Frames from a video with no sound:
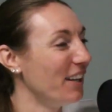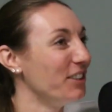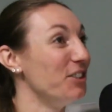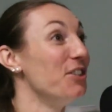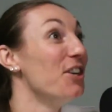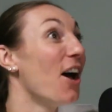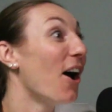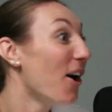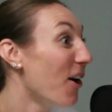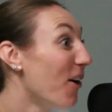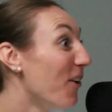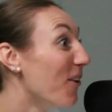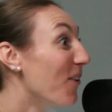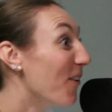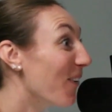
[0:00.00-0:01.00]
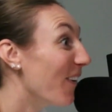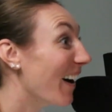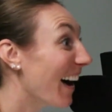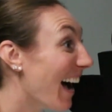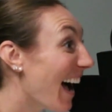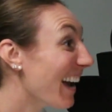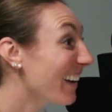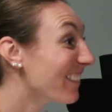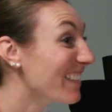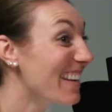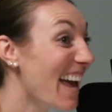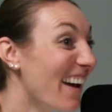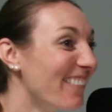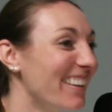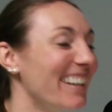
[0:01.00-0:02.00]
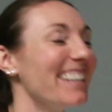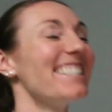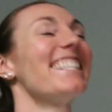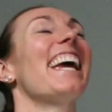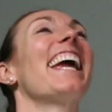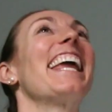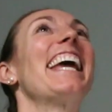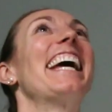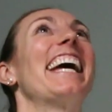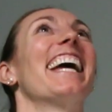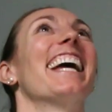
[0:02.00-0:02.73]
No, I've never. Dang it!